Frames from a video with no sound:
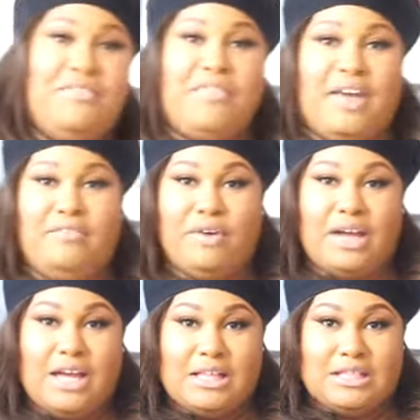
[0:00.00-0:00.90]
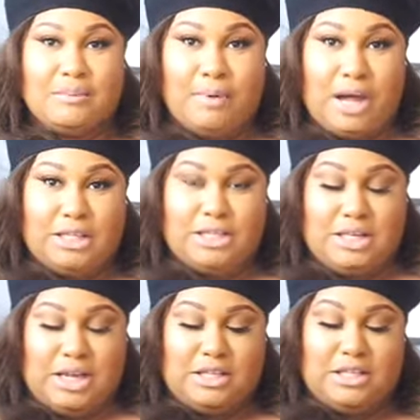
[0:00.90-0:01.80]
favorite is the Bronze
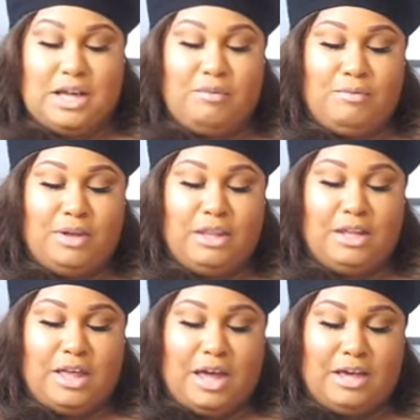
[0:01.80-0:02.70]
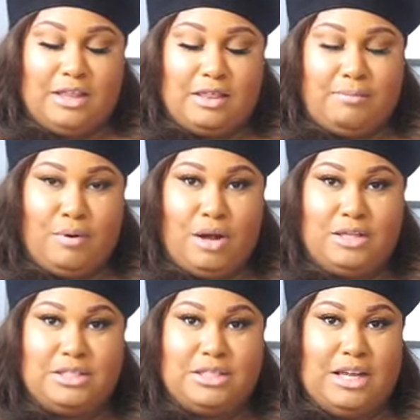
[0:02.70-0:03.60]
Sands. I really like the
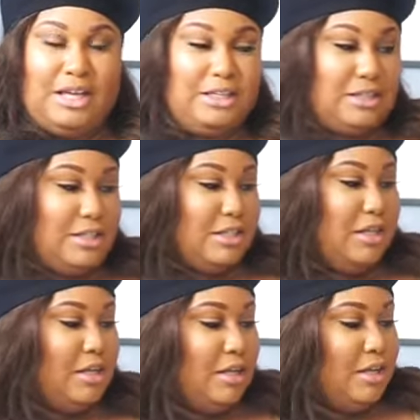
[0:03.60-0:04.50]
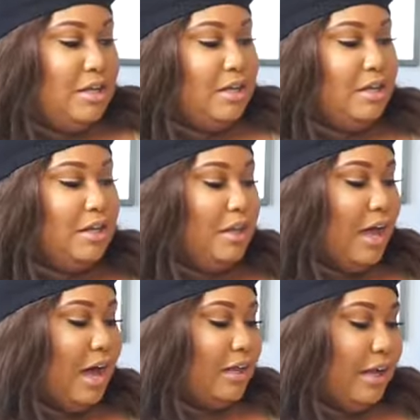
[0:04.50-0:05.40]
Bronze Sands
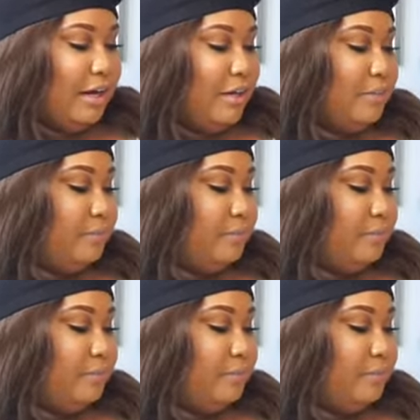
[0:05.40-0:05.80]
highlighter